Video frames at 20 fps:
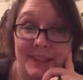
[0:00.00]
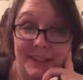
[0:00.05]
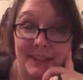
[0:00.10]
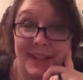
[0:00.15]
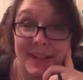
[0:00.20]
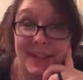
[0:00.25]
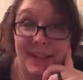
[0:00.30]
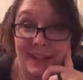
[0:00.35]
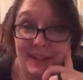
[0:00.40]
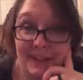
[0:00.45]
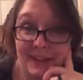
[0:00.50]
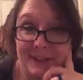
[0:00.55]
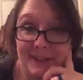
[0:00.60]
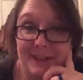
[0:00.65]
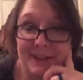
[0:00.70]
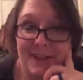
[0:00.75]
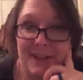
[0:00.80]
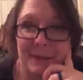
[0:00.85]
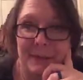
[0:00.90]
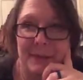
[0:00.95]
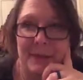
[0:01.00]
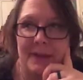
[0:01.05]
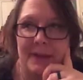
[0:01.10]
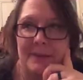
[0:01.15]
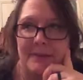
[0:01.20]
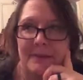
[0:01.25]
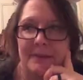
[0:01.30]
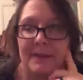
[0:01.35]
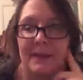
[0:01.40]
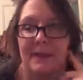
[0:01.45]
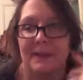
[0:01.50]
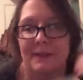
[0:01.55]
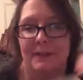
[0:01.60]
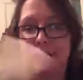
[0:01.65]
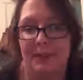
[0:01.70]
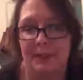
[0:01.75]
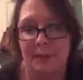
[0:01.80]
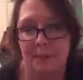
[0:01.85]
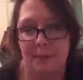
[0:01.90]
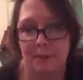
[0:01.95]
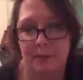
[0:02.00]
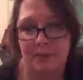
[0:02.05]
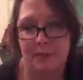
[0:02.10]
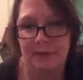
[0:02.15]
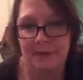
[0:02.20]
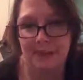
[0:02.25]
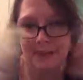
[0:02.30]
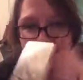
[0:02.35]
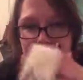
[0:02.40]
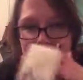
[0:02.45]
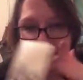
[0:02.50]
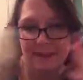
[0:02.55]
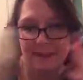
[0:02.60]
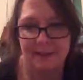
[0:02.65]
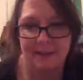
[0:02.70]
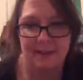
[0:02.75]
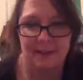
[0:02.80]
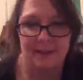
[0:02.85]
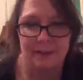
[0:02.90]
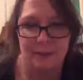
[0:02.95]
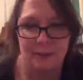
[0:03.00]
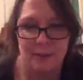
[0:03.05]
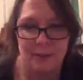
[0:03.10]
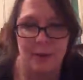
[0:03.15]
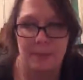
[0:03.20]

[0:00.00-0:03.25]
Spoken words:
lie. It's kind of weird. It feels like you're both seeing things at two